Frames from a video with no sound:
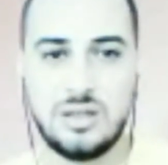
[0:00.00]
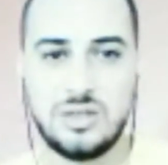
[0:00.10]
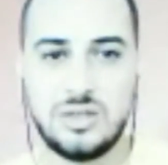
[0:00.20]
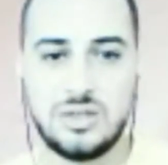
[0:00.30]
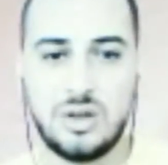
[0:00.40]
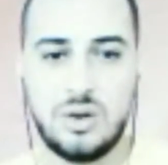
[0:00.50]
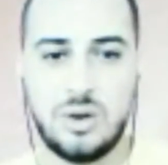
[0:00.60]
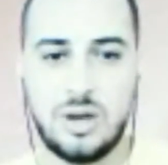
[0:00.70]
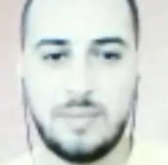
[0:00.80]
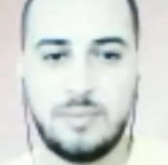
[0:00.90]

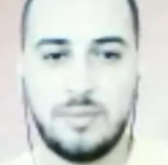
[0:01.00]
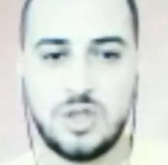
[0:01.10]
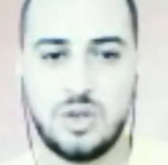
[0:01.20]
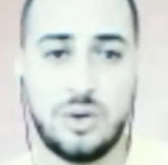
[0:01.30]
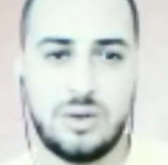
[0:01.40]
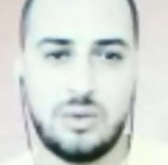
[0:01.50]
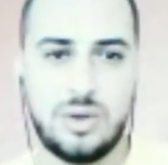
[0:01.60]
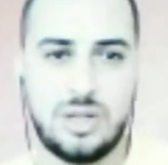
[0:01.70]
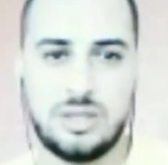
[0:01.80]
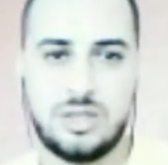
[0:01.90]
So what
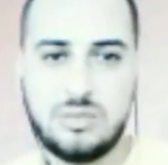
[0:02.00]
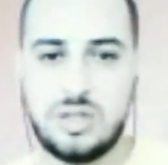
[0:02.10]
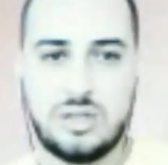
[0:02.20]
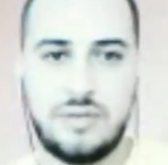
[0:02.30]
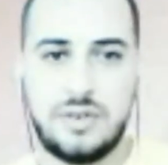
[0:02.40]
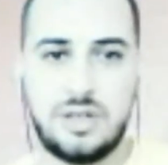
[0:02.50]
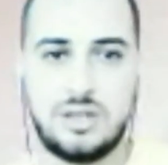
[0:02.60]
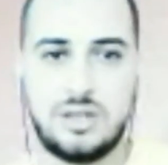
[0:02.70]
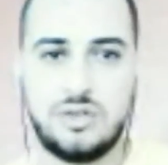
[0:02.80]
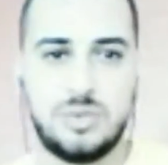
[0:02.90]
is Jumpstart Africa to
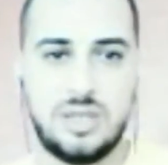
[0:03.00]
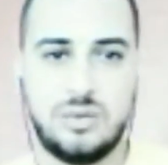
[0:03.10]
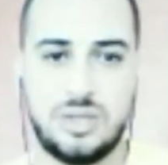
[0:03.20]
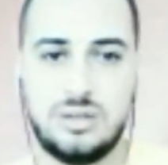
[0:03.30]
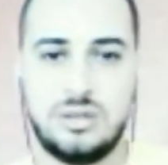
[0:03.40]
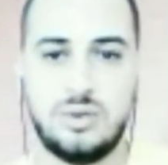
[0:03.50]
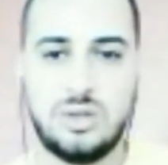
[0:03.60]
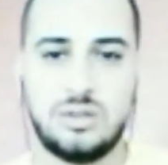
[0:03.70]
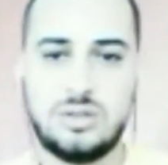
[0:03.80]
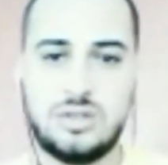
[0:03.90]
begin with? Well,
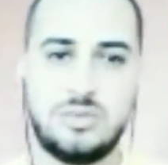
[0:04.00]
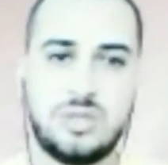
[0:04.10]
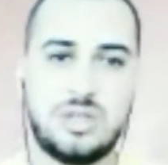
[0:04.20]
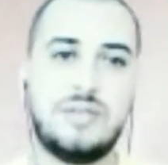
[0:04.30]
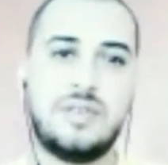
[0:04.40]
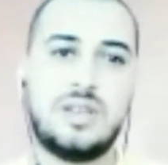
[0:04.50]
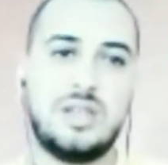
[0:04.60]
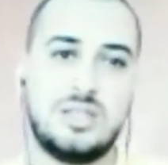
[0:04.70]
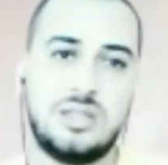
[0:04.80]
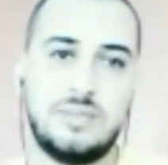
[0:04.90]
Jumpstart Africa is
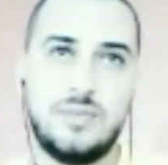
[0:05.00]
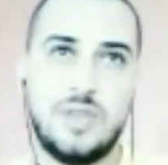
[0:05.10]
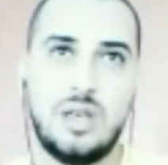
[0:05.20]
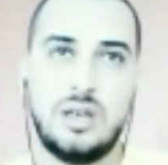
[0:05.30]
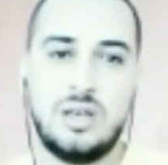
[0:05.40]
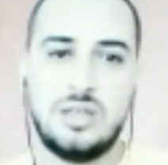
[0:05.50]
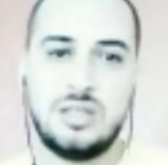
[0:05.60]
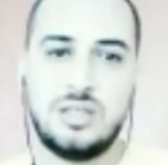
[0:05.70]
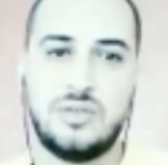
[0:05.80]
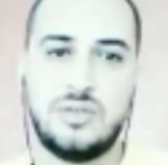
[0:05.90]
the
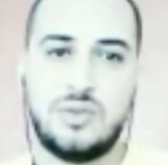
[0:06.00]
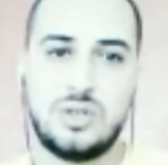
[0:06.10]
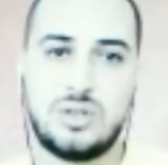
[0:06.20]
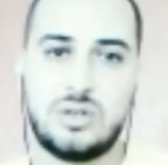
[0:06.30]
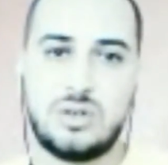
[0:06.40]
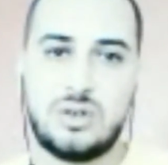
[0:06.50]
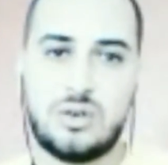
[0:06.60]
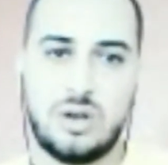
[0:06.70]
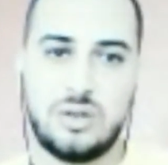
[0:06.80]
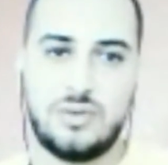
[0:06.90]
first
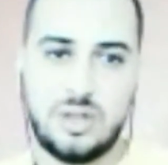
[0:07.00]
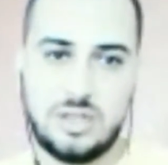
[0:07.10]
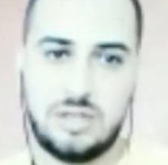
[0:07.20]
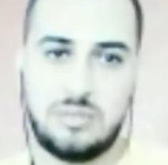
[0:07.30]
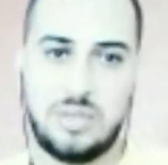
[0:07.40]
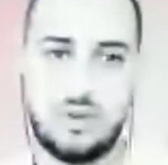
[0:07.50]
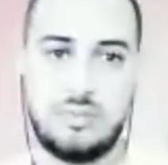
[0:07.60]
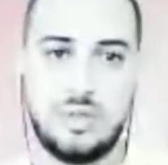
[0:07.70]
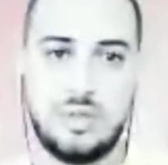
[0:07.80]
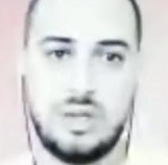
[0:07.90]
crowdfunding
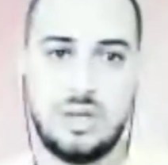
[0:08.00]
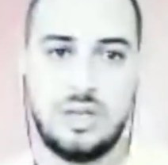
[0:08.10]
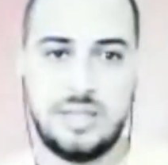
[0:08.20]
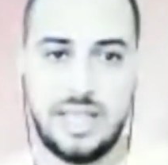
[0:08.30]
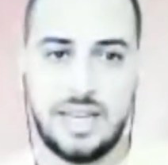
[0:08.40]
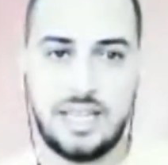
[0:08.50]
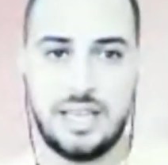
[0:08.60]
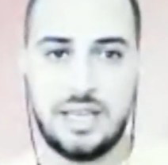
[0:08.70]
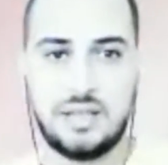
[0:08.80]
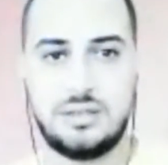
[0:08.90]
platform
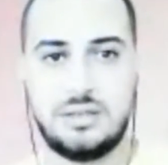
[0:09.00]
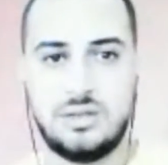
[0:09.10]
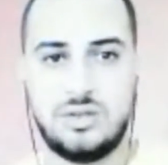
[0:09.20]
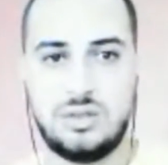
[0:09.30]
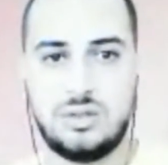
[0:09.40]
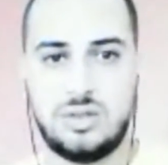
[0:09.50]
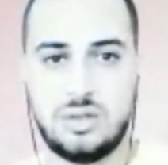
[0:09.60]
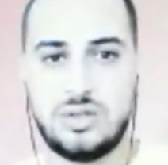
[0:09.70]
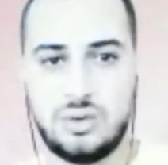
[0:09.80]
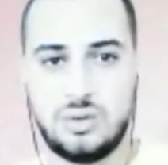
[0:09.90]
dedicated
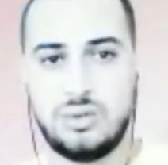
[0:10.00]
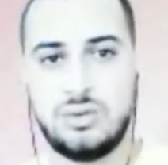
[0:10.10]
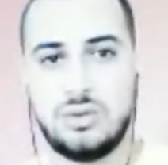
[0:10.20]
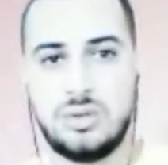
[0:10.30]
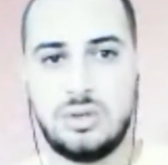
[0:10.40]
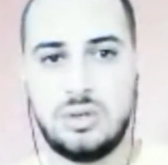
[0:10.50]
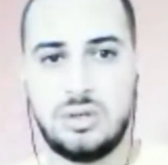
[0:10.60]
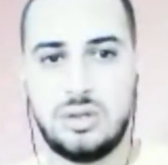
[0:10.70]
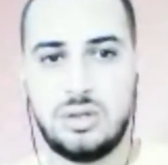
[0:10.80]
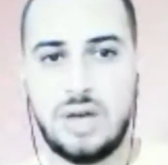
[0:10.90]
just to
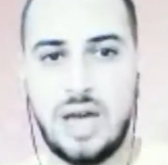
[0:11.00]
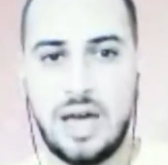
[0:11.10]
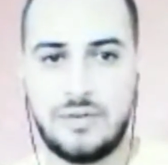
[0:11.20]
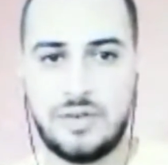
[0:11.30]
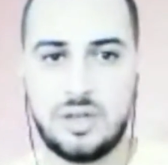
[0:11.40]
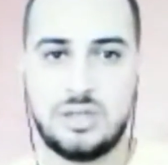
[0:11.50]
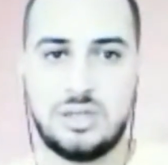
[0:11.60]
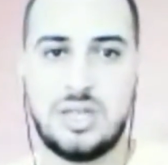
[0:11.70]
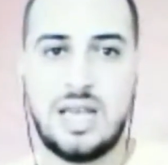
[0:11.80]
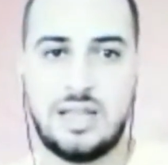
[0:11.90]

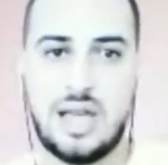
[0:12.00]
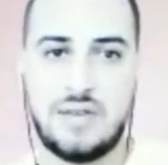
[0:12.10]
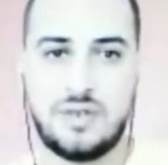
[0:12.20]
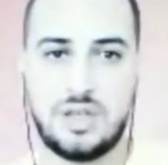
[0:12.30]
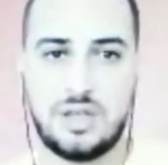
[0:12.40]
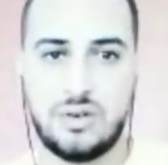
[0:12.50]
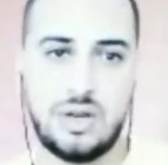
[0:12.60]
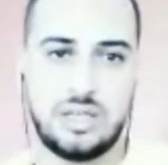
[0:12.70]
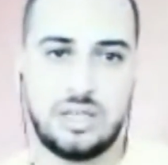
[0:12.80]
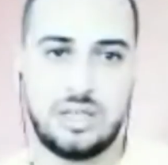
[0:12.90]
Africans and
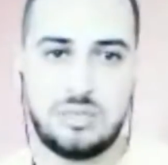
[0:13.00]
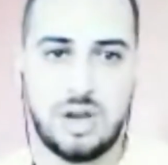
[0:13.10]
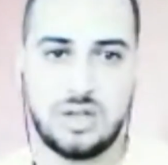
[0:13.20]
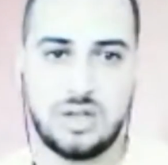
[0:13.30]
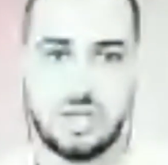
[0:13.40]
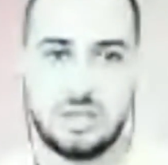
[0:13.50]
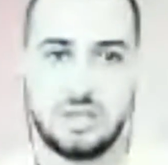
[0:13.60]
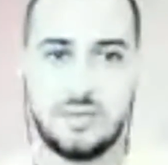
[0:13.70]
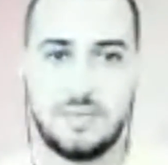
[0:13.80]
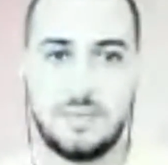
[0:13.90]
African-related projects.
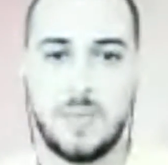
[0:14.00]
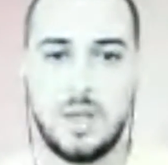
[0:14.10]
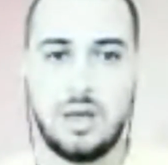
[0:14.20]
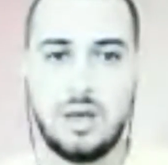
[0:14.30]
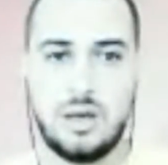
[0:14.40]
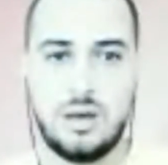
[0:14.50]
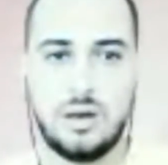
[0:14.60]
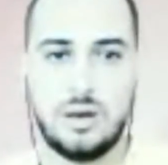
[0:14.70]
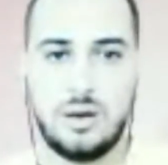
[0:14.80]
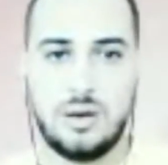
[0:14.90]

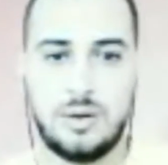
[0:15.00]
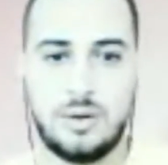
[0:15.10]
Uh,